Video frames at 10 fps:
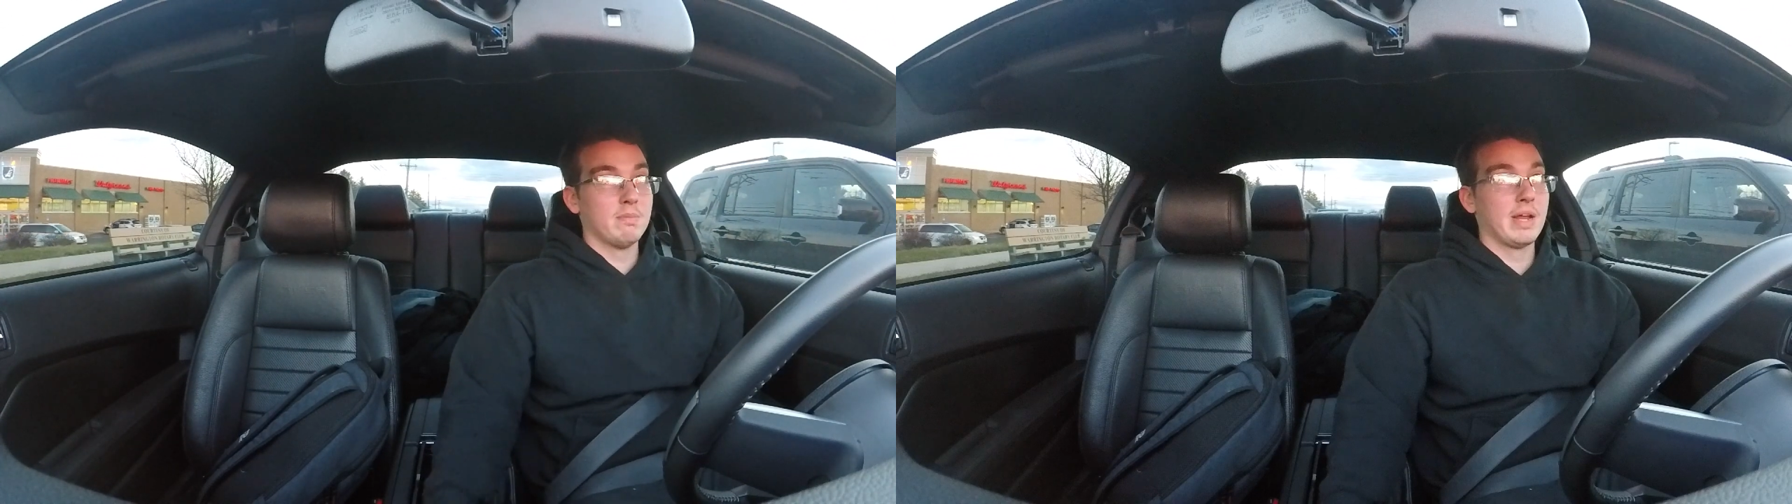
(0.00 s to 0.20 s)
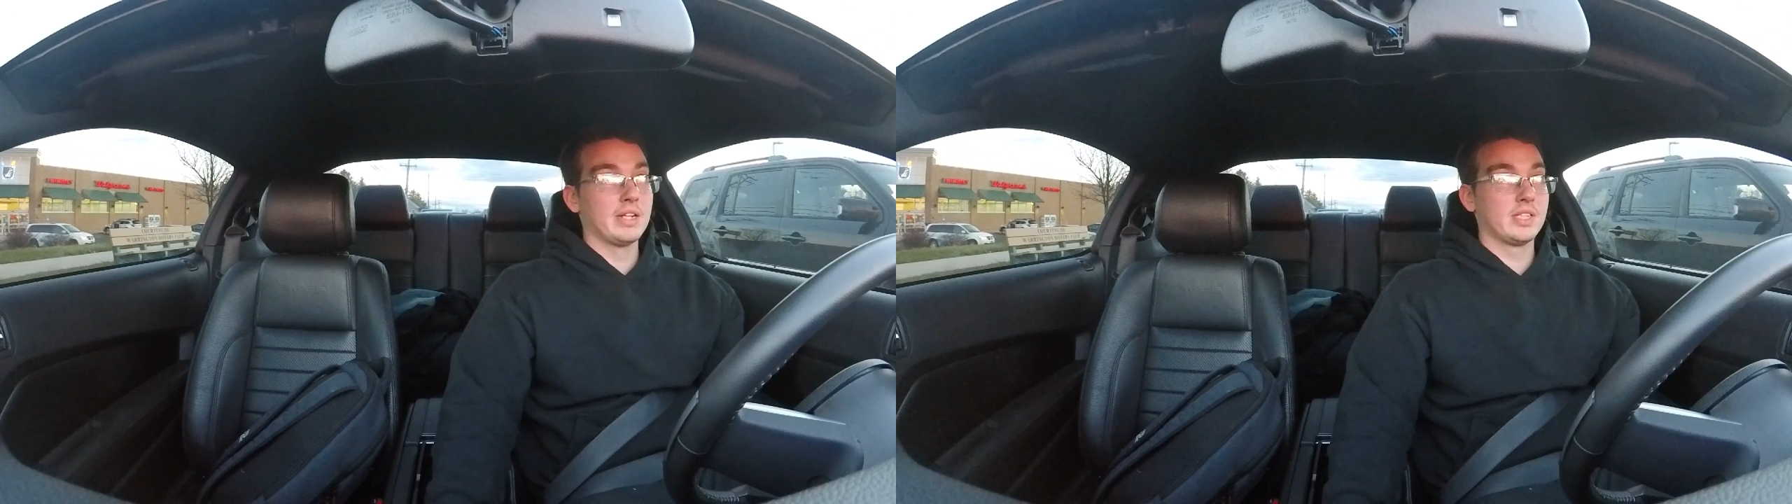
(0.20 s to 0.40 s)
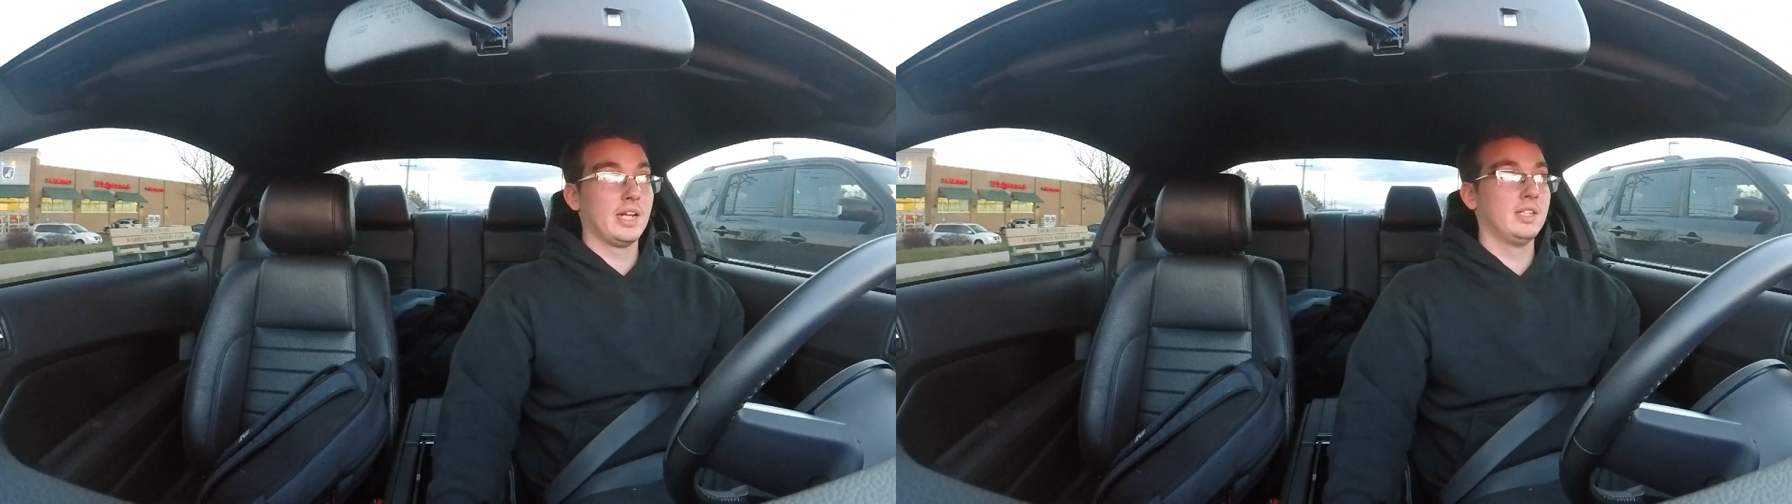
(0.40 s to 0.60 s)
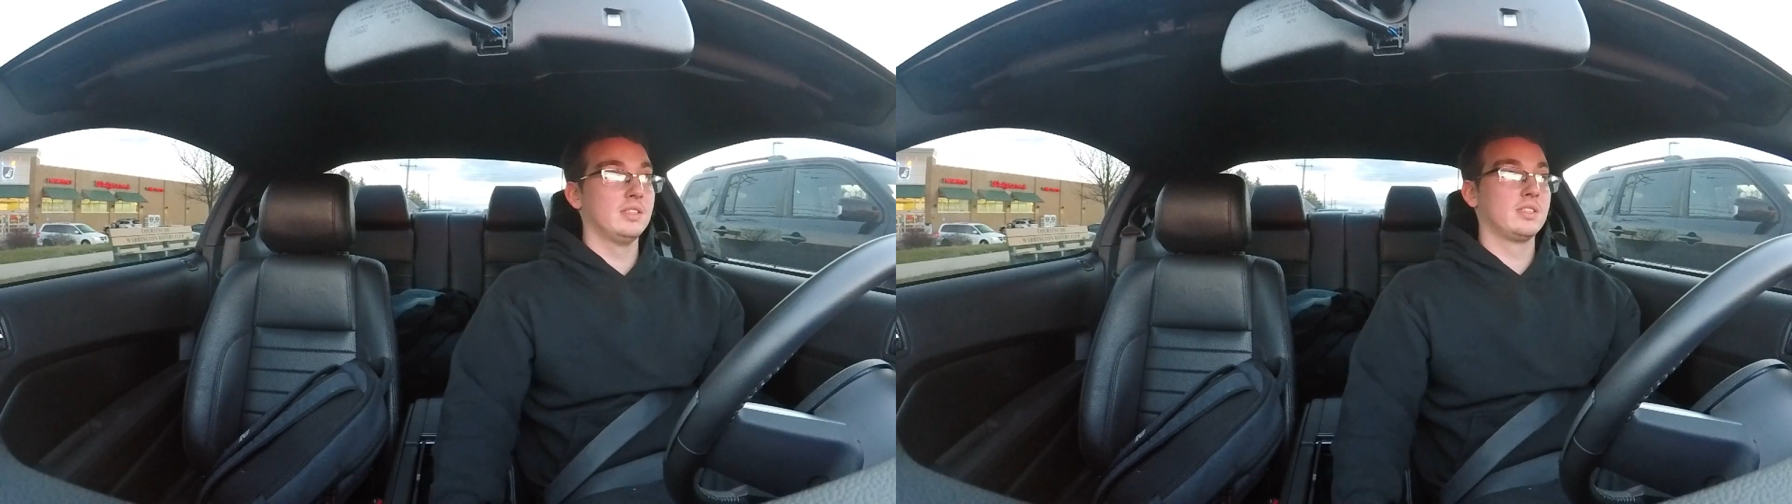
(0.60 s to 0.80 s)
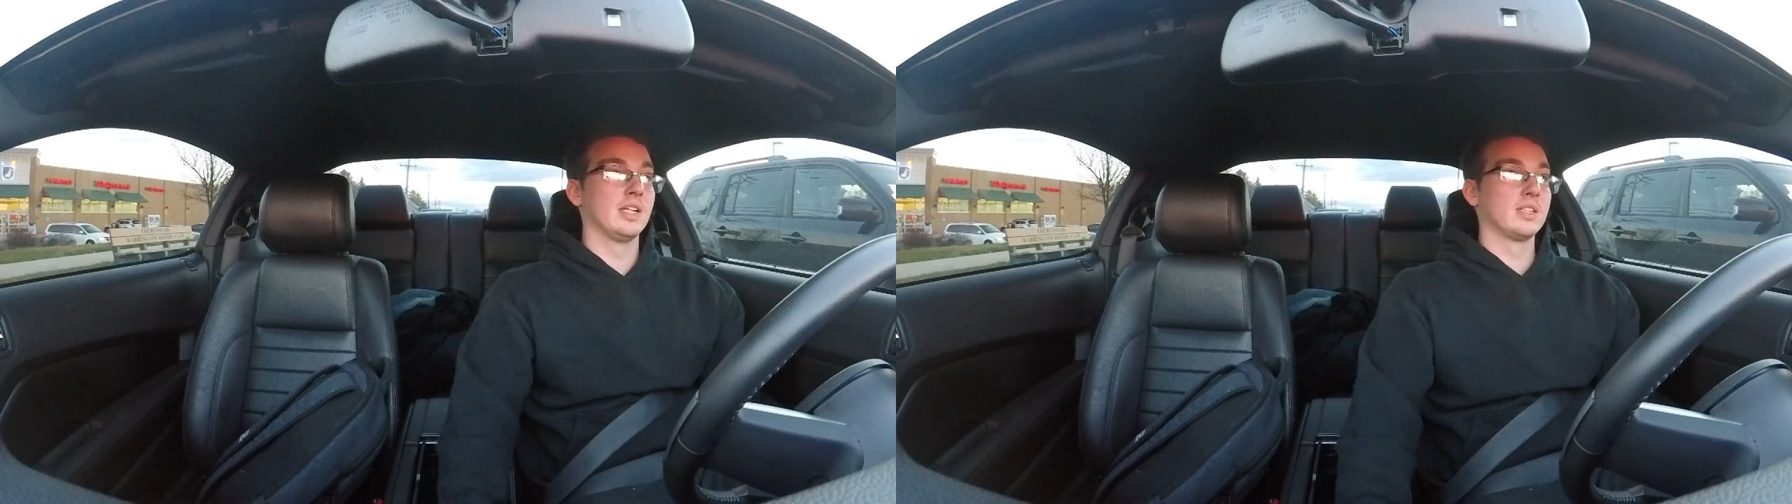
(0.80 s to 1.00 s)
maintain
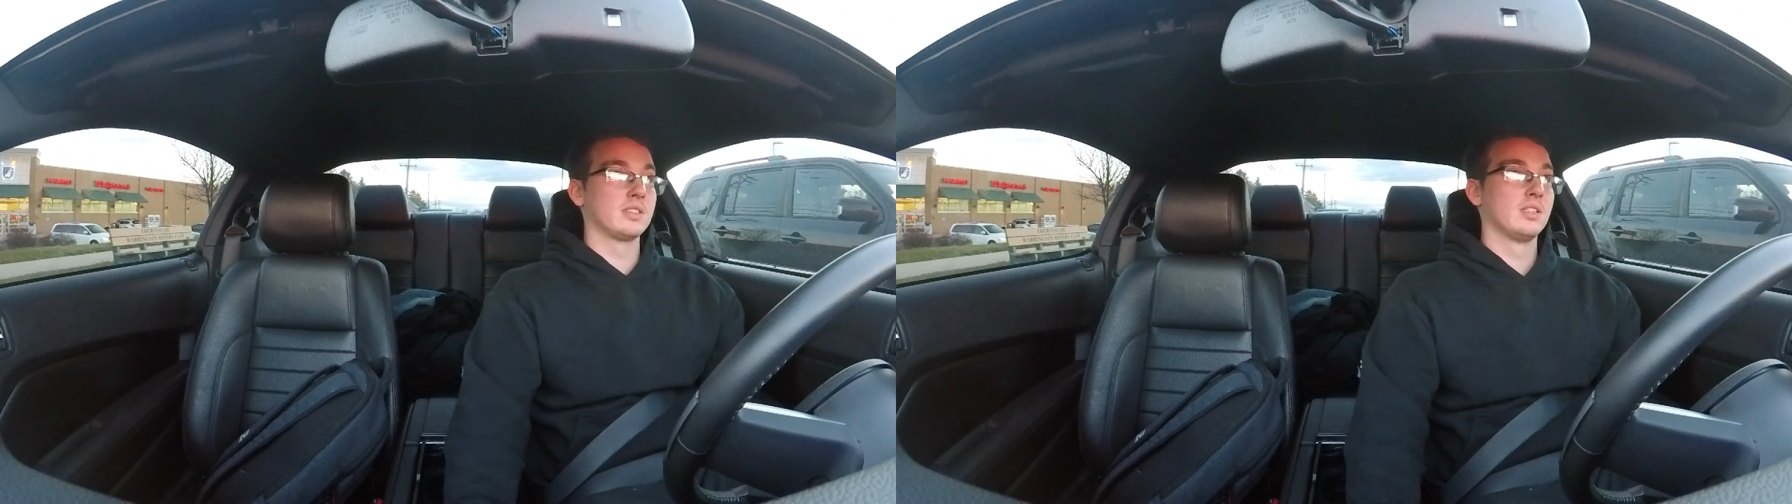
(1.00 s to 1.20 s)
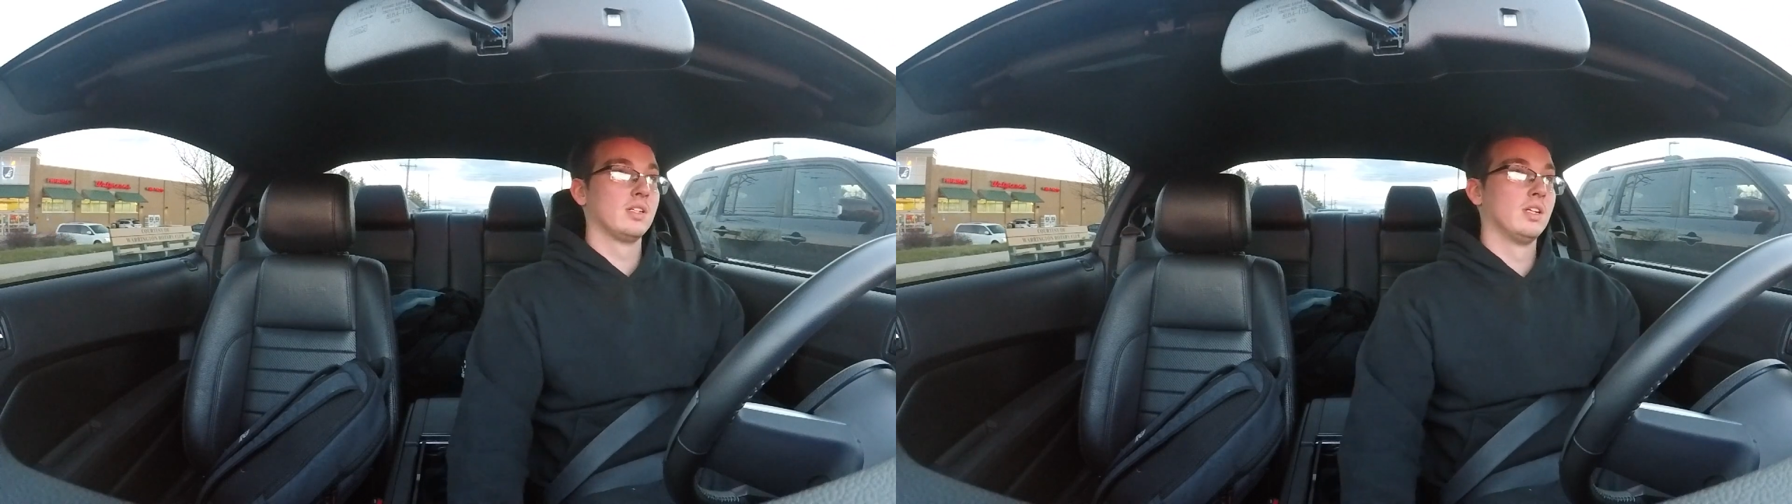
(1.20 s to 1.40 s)
these things.